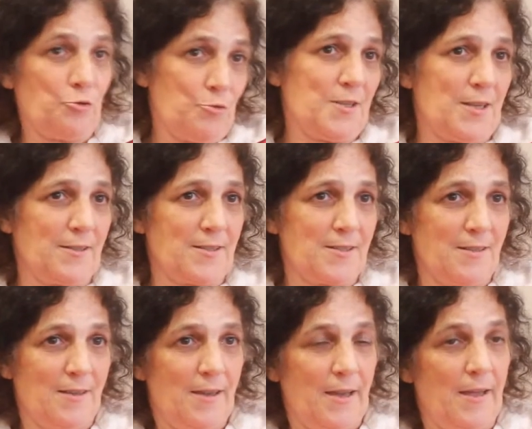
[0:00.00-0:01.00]
2 cells,
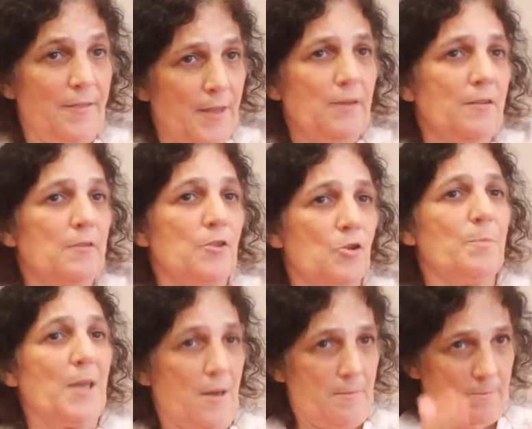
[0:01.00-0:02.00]
and then you
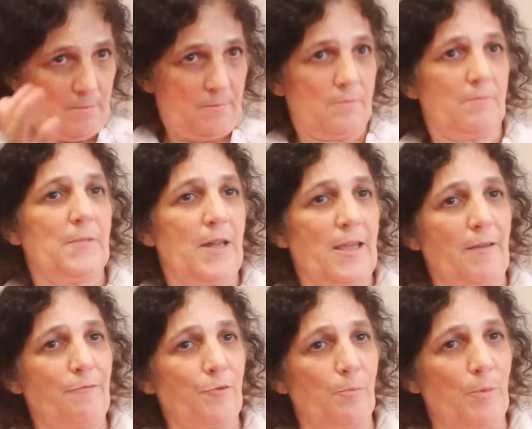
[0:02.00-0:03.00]
become like
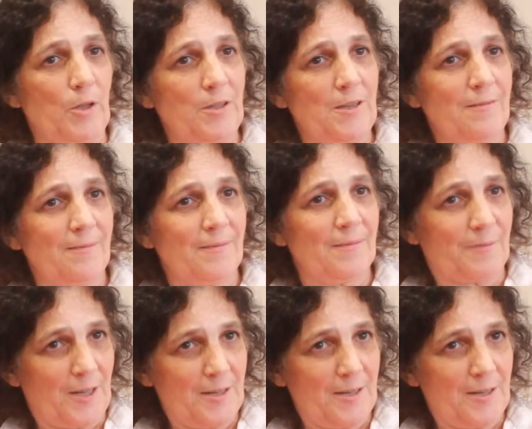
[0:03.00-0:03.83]
a full body, right?